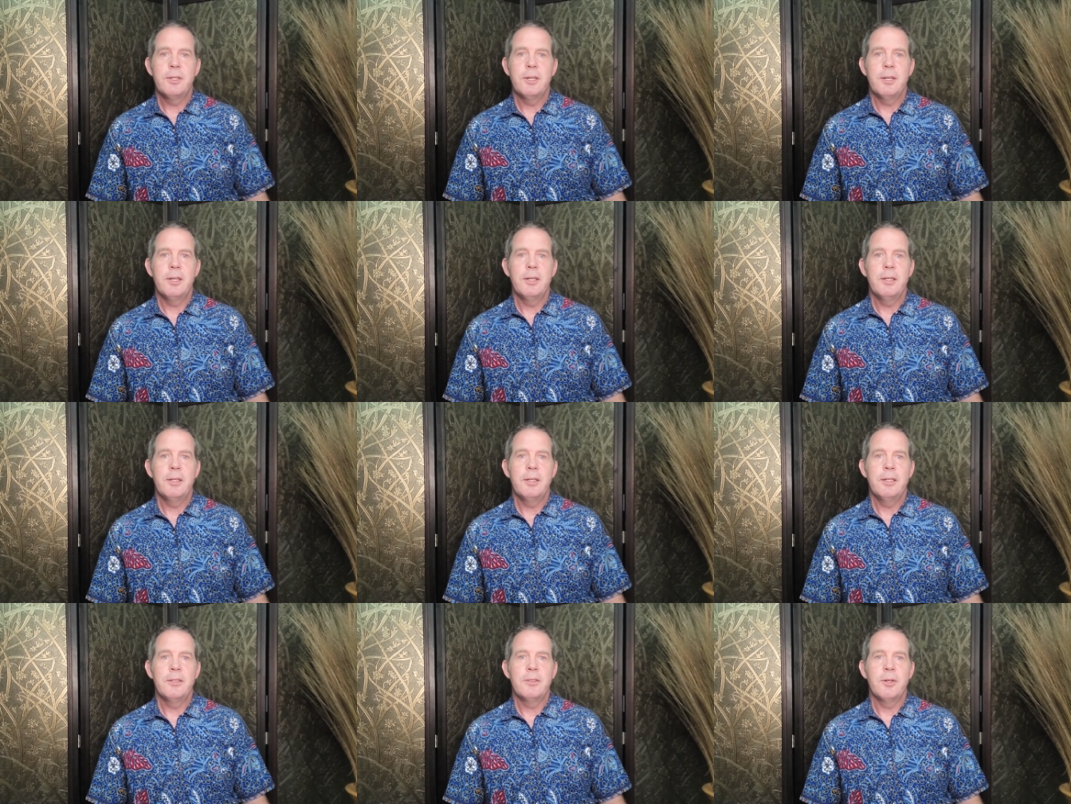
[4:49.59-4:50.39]
Uh,
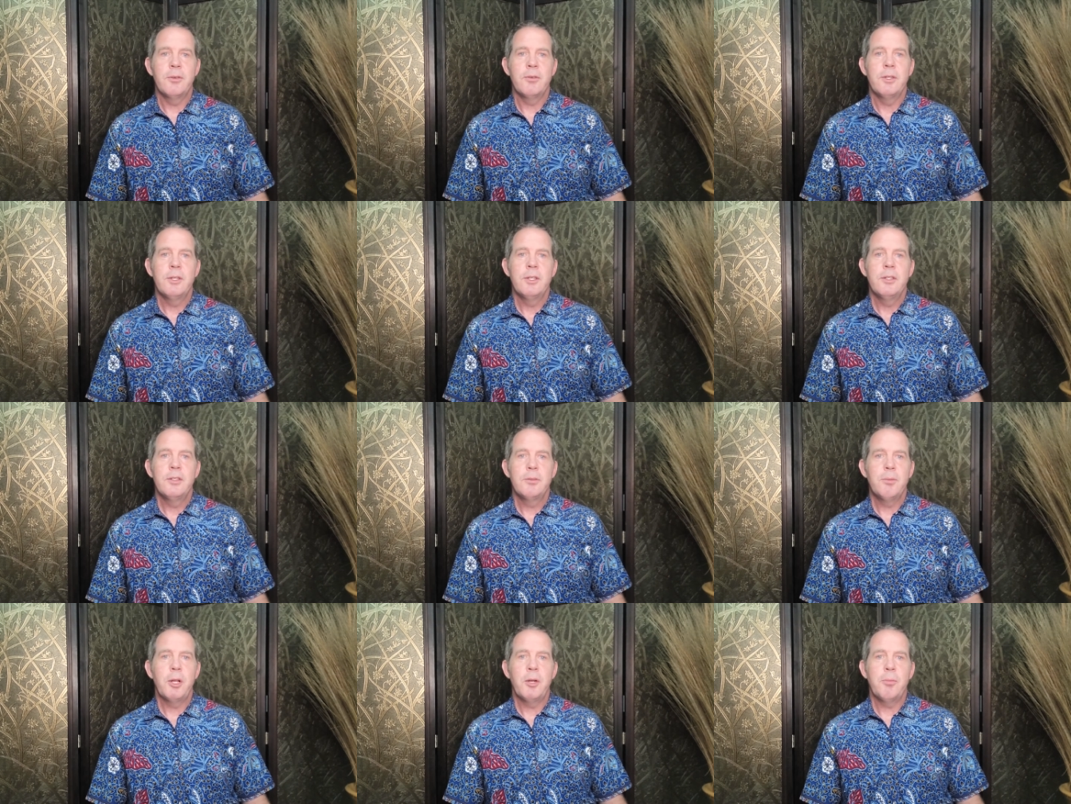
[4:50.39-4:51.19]
and so
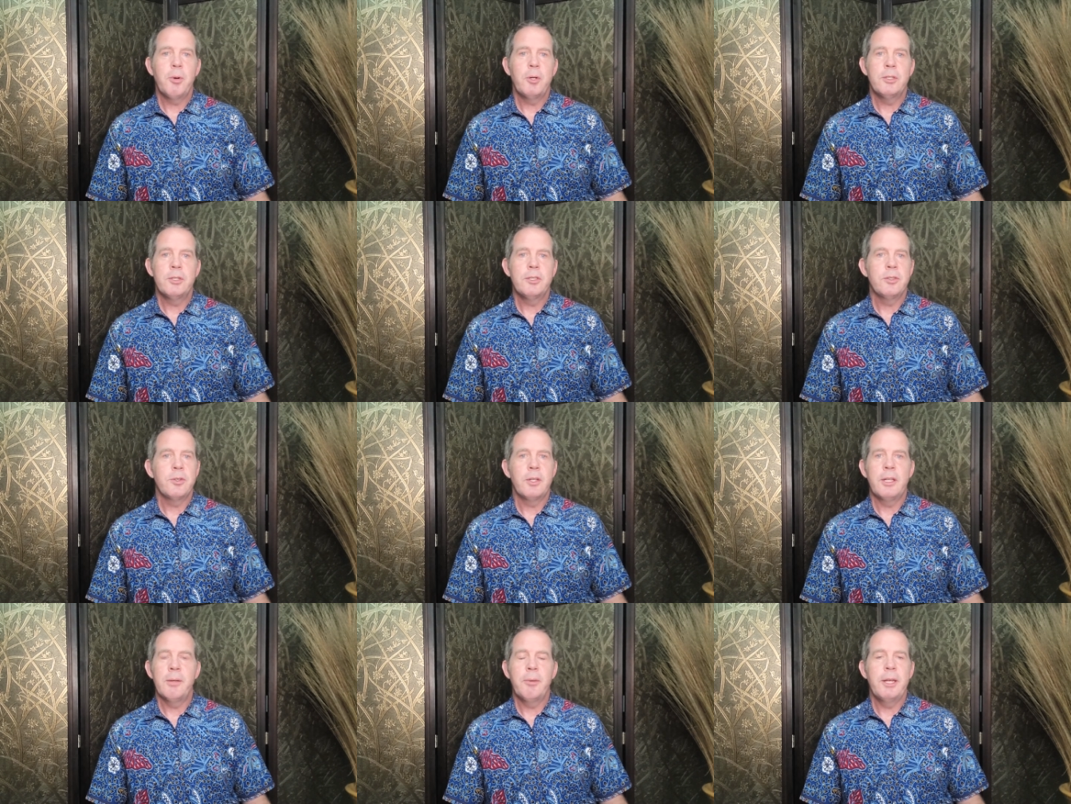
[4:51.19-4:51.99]
smaller portions or
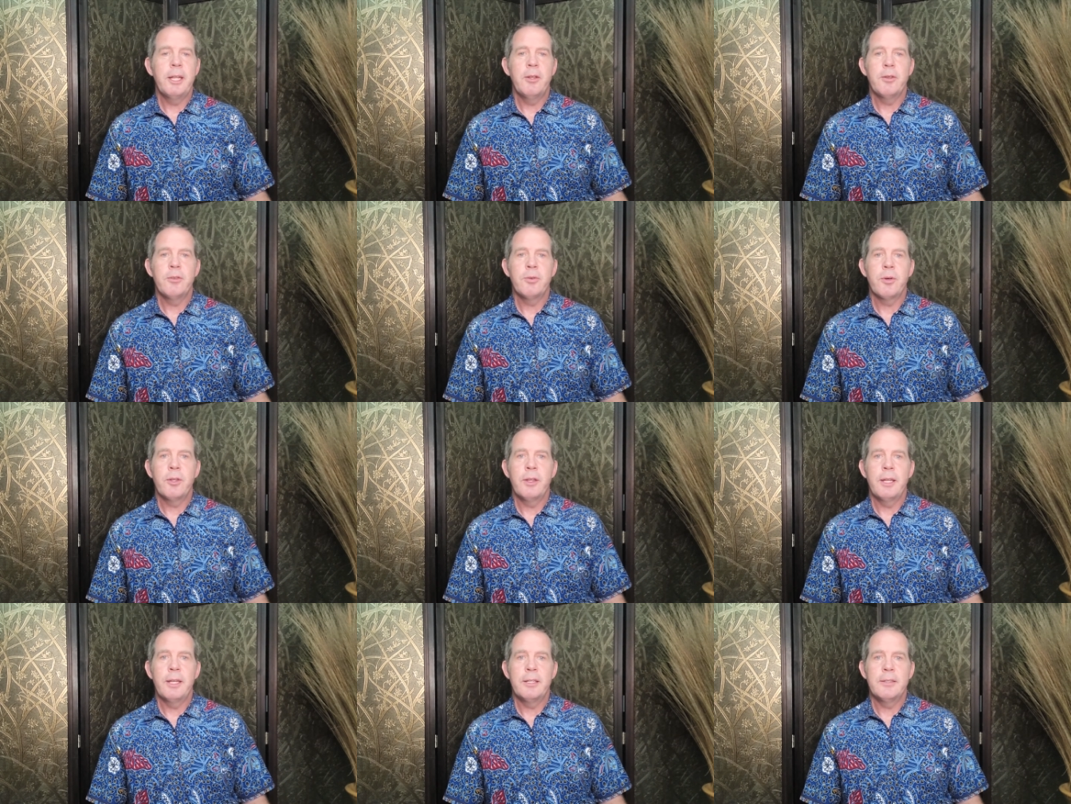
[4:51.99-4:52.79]
eliminate those sort of
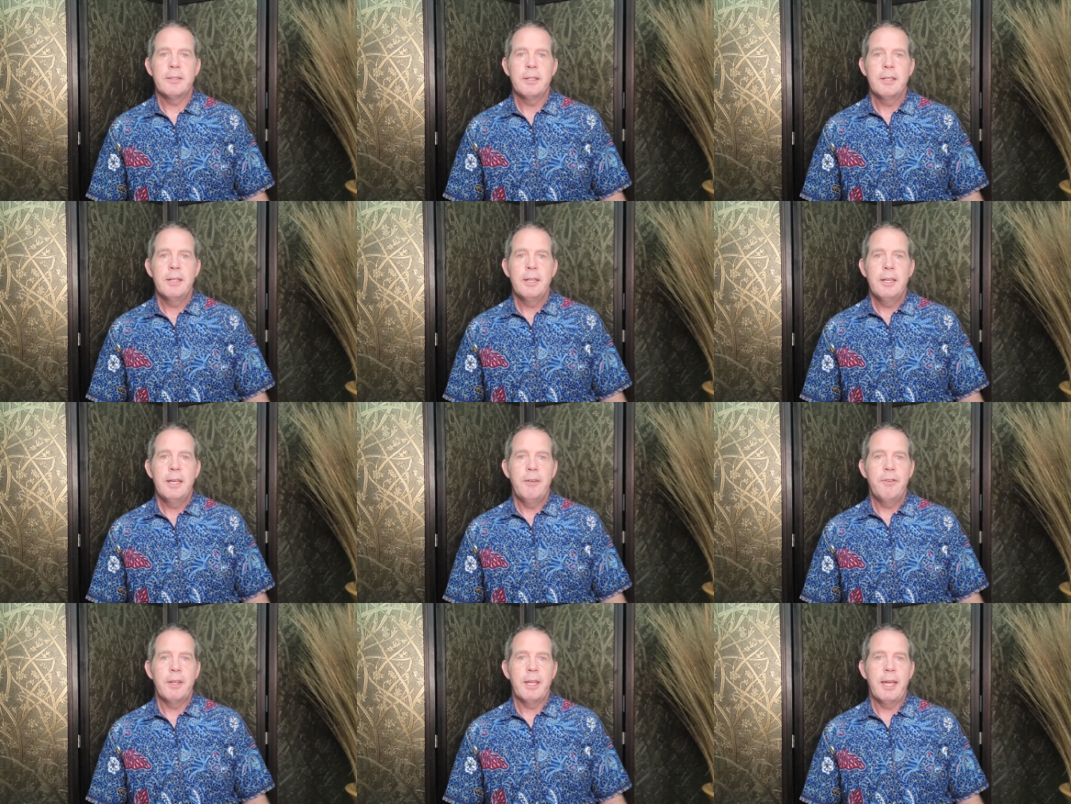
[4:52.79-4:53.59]
things
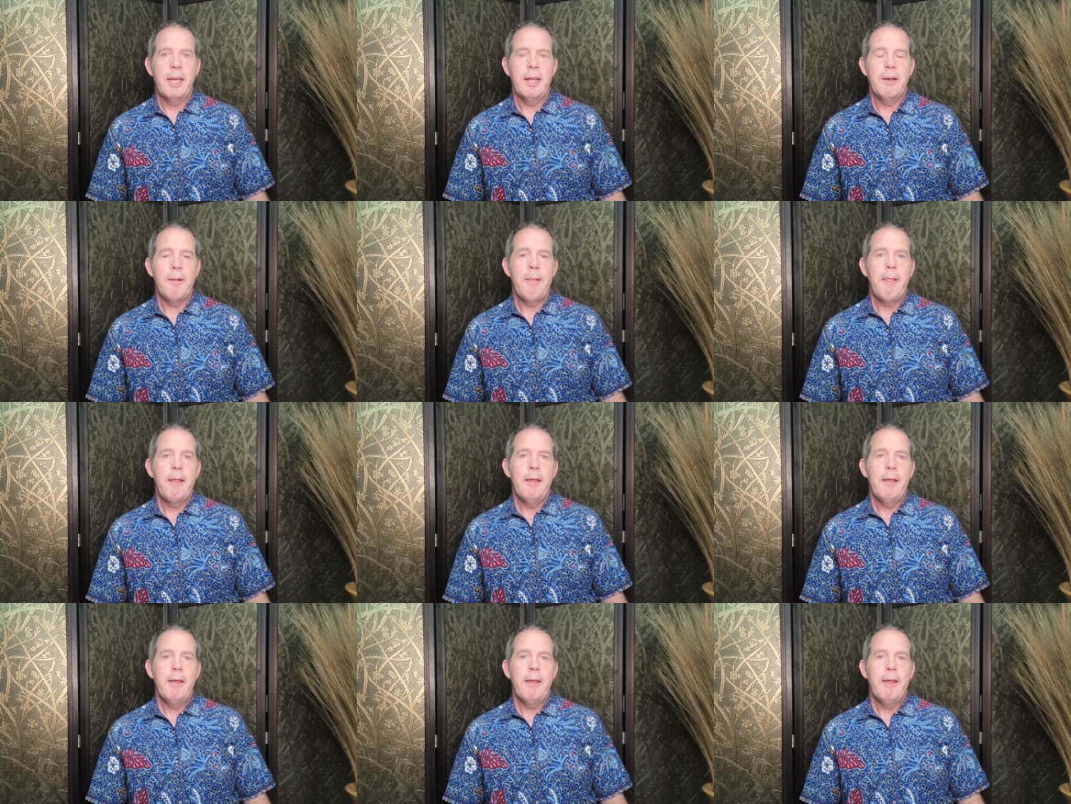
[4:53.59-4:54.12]
if you can.